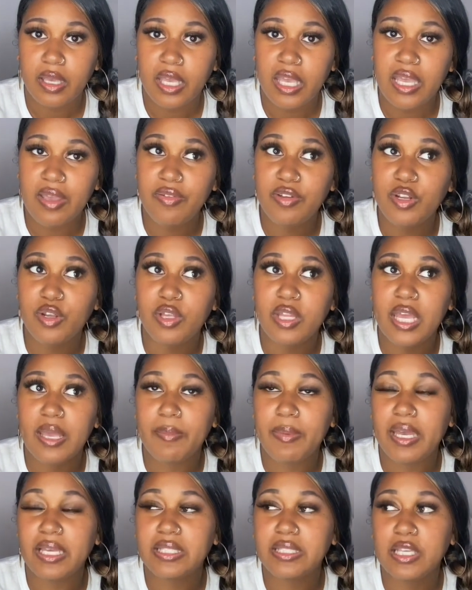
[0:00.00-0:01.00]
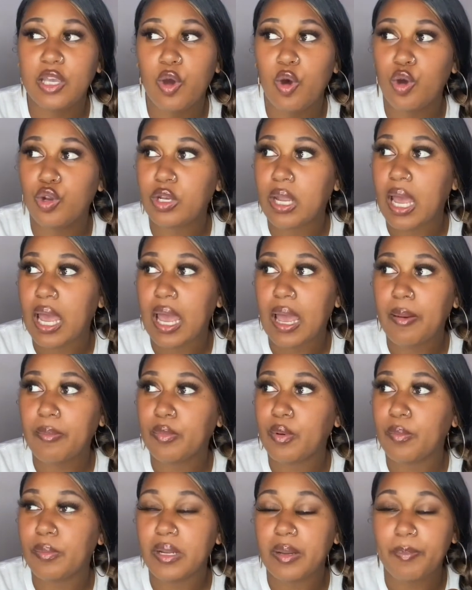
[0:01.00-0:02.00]
Even though they might say, oh, nah, I'm
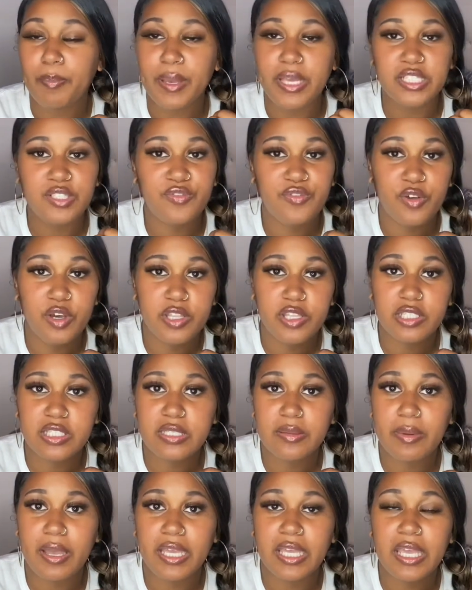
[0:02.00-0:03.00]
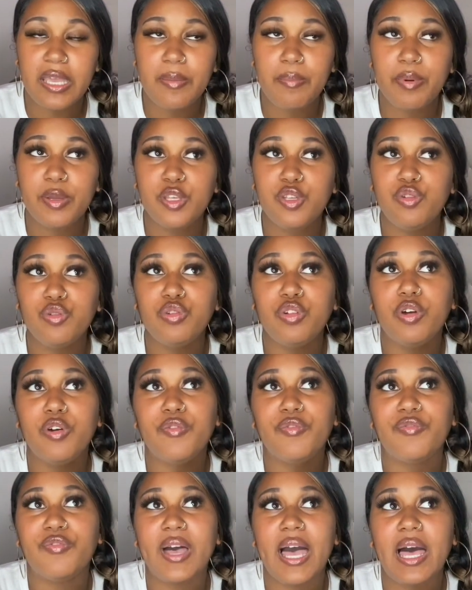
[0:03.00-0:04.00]
going to be the best father to my kid. But you
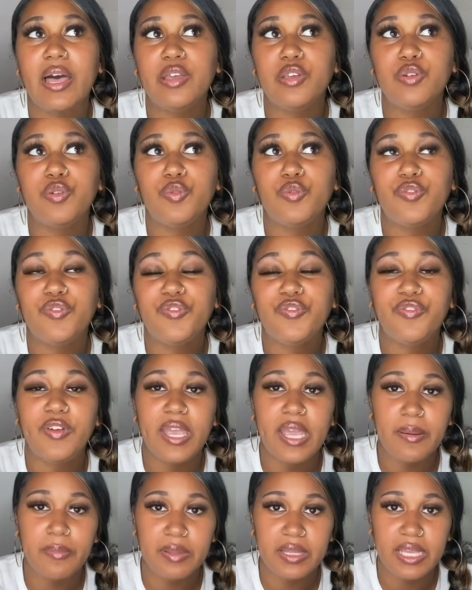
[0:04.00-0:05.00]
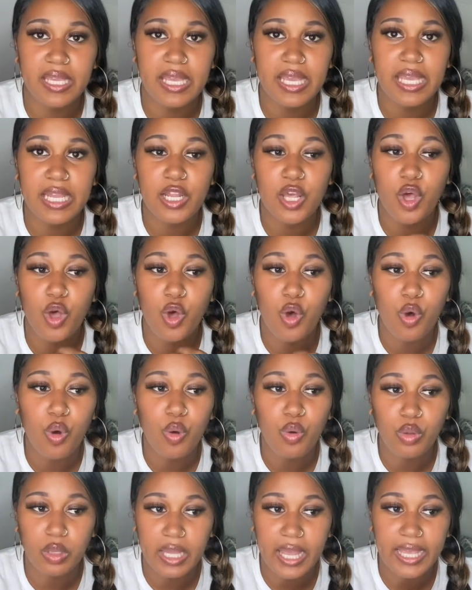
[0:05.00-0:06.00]
don't value family in a
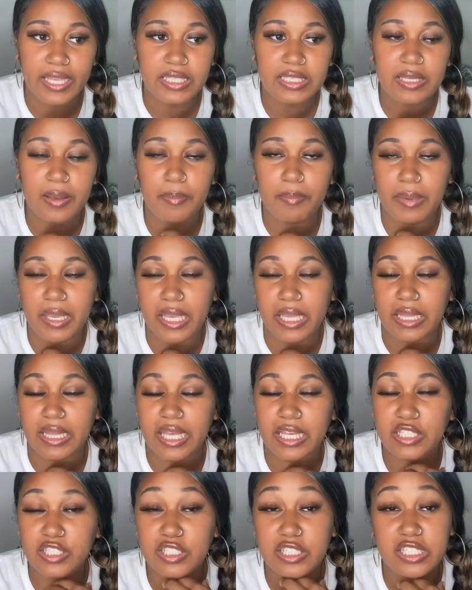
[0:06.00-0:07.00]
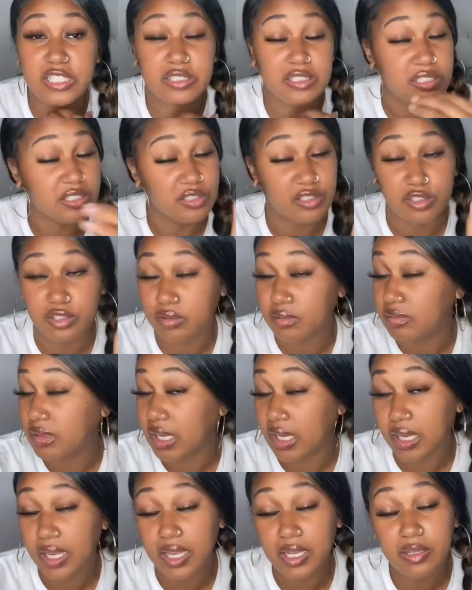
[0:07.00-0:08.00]
whole, like, to me. That's just, just
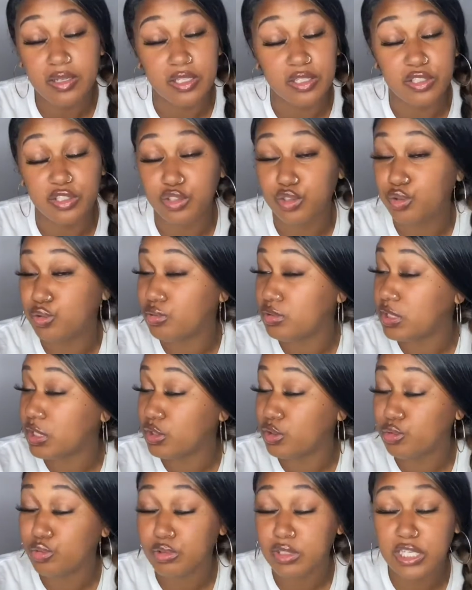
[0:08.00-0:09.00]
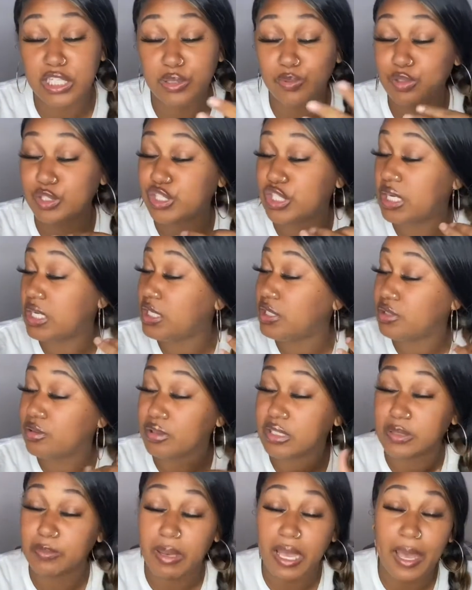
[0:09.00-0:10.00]
again, this is Two Cents Tuesdays with Jenny,
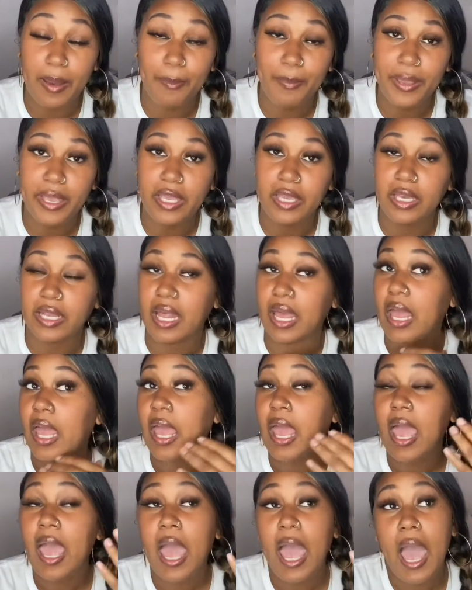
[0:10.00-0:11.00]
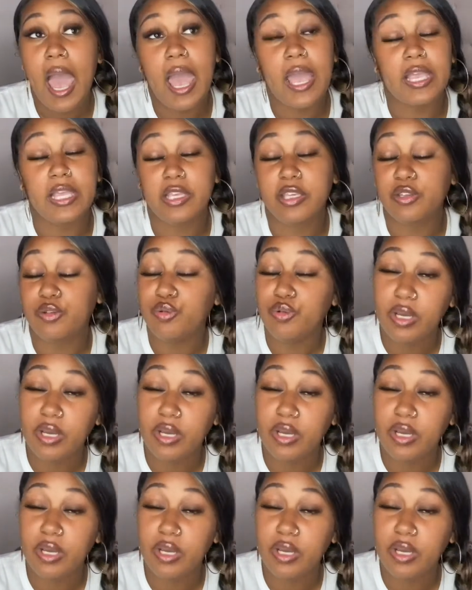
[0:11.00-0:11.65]
so it's my opinion. You